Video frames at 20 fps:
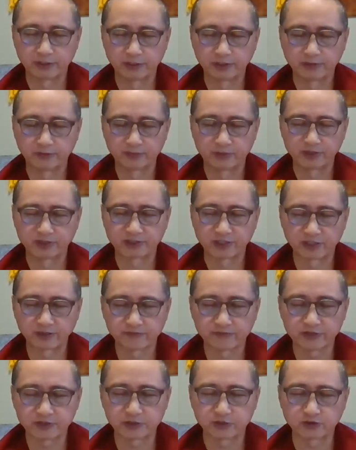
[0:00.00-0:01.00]
the
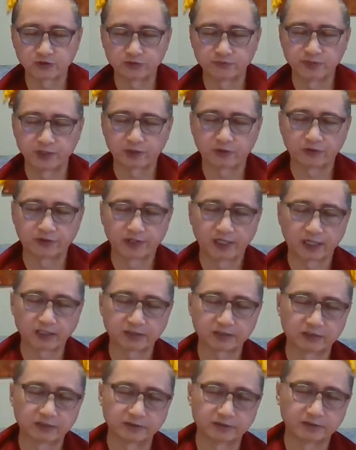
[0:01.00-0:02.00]
service should be
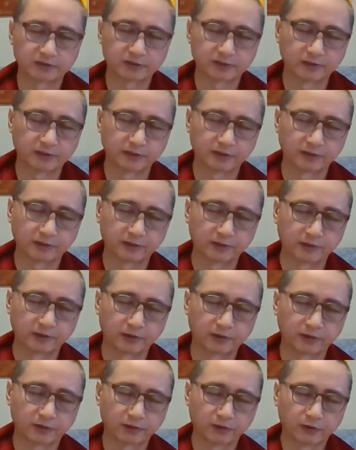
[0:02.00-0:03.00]
conducted
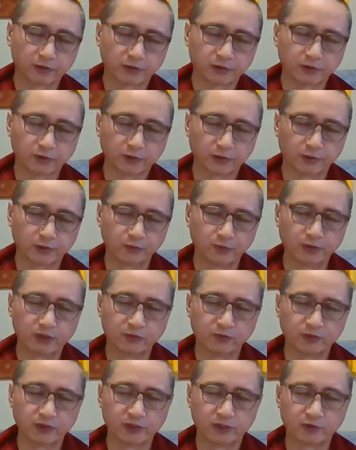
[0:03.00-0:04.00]

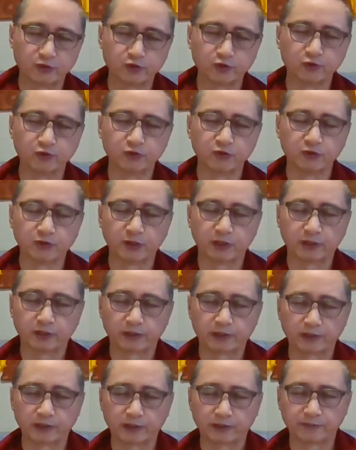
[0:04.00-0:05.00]
with the two
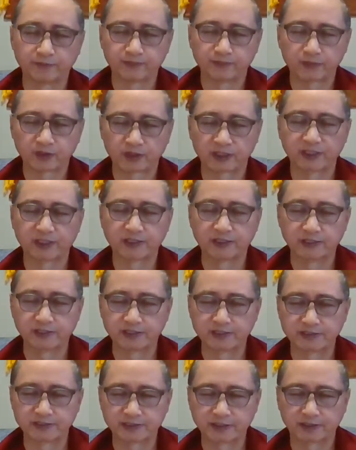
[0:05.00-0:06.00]

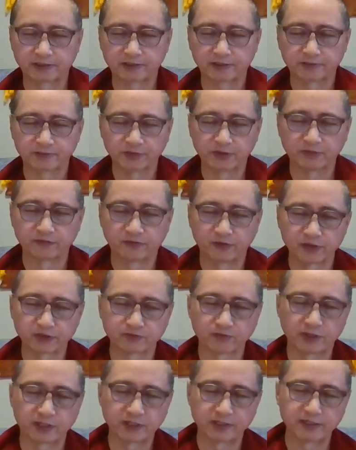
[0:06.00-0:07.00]
characteristics. The
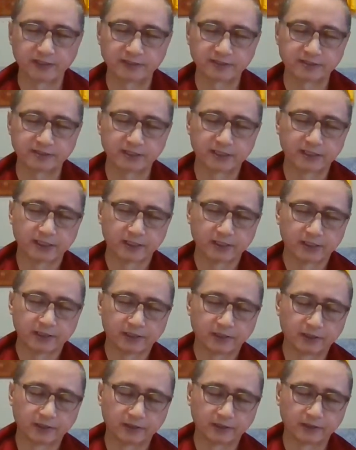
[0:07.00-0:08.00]
first one is
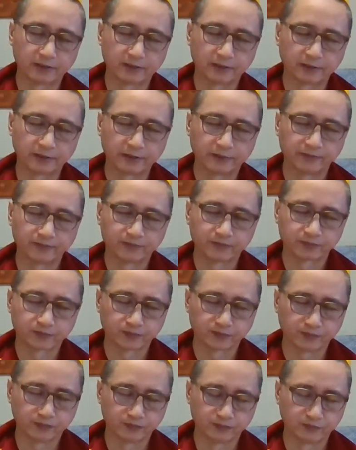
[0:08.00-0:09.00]

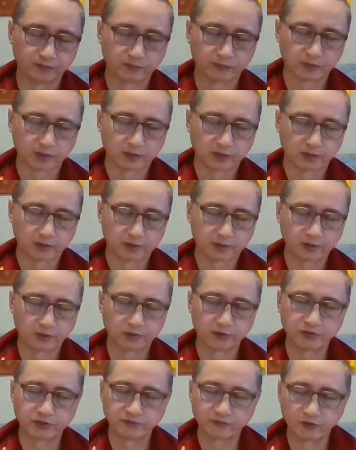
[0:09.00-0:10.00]

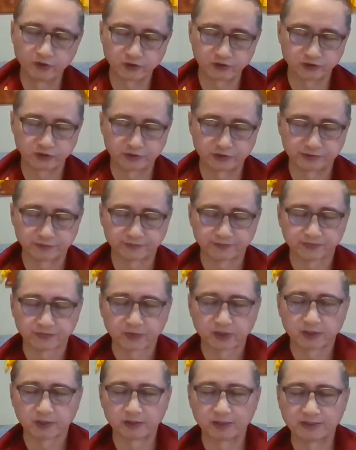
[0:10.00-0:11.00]
devotion.
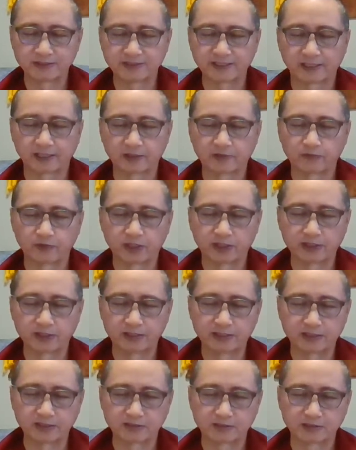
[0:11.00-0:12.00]
The second one
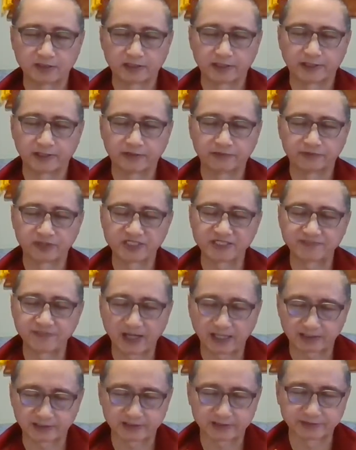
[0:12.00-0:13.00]
is
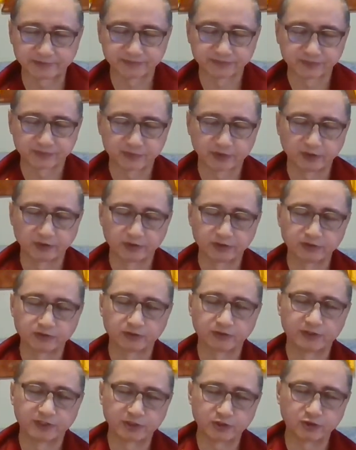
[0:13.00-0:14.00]
respect.
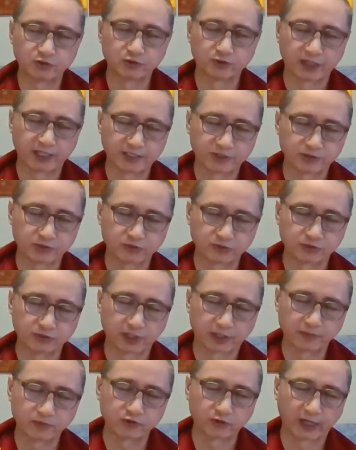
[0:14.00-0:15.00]
So these two has
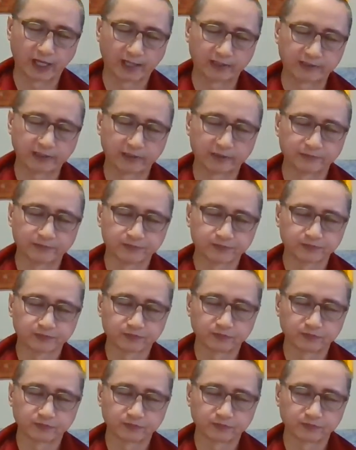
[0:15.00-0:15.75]
to come together.